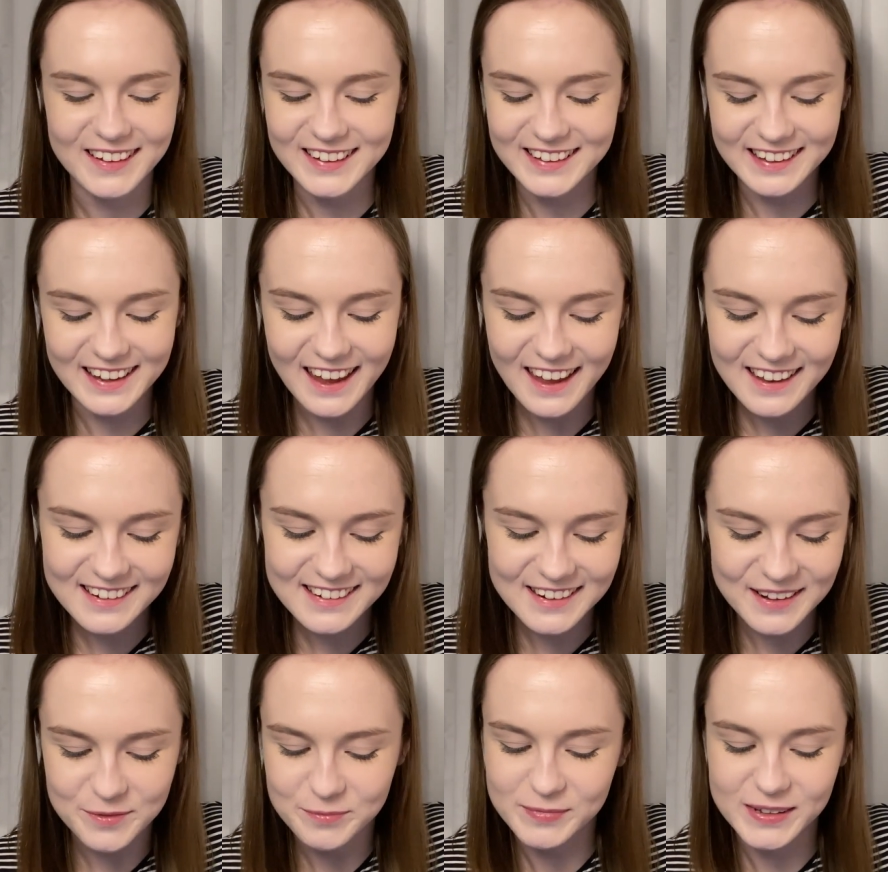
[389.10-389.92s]

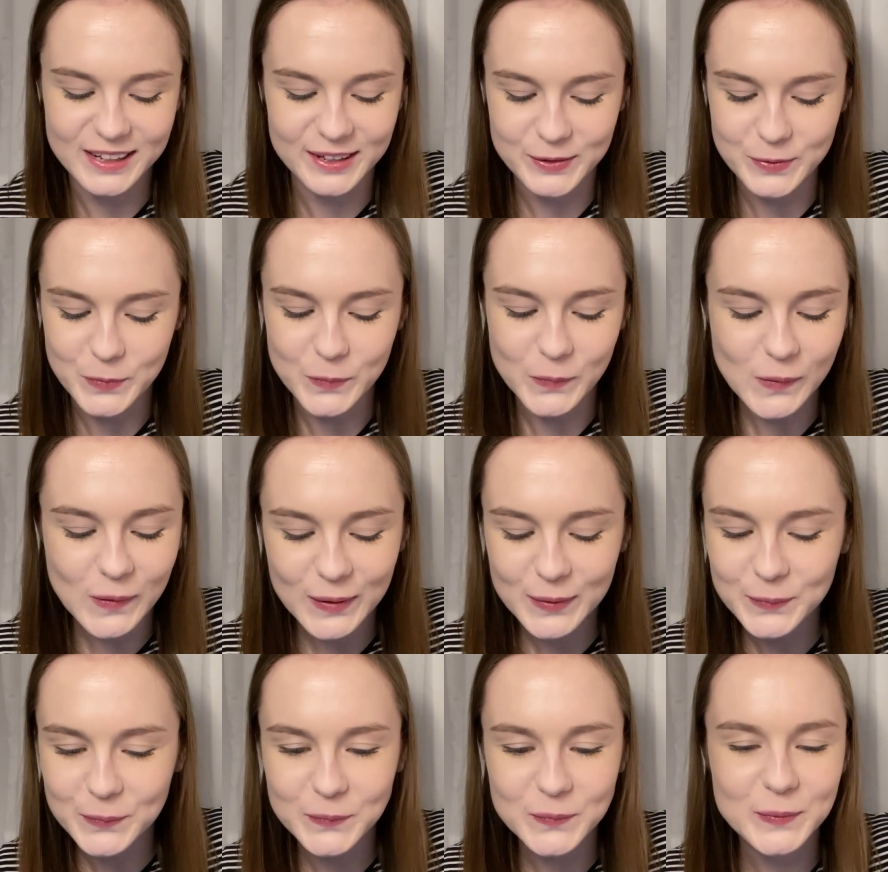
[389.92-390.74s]
Again, I'm like,
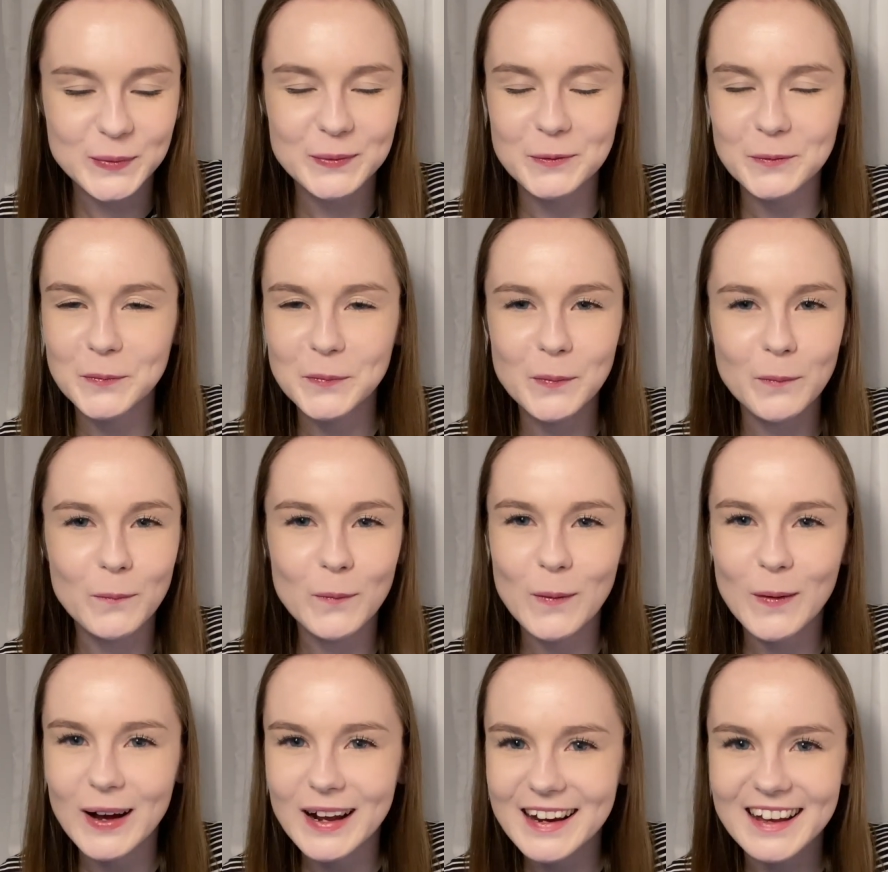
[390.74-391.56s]

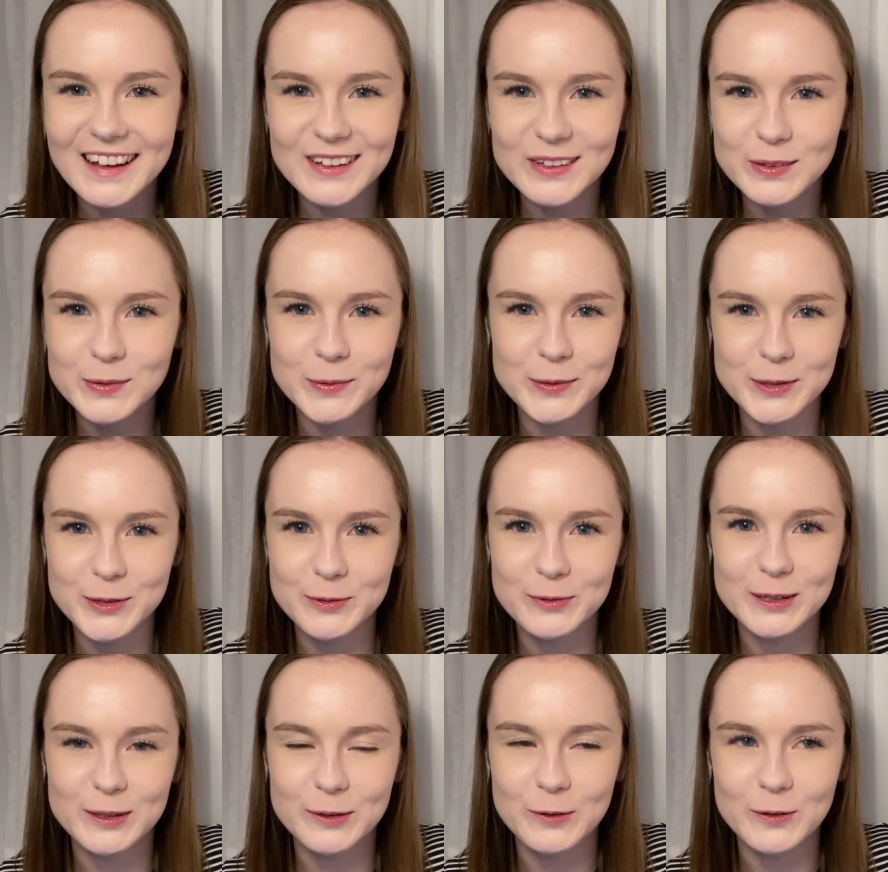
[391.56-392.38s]
what else
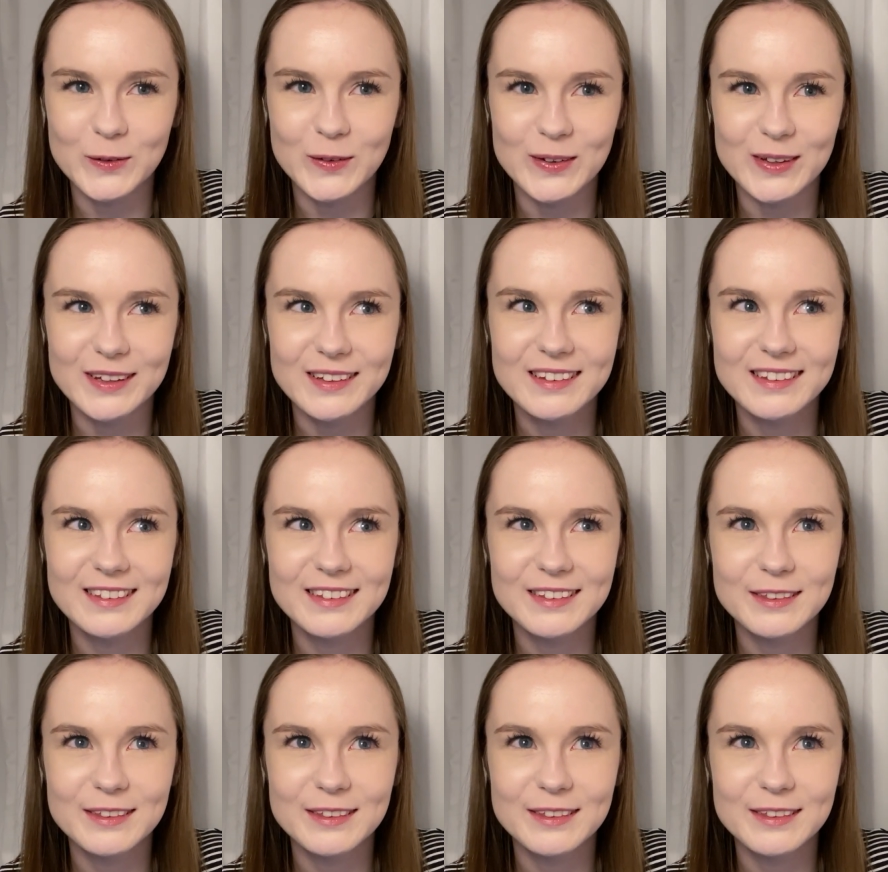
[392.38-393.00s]
would you want to call it?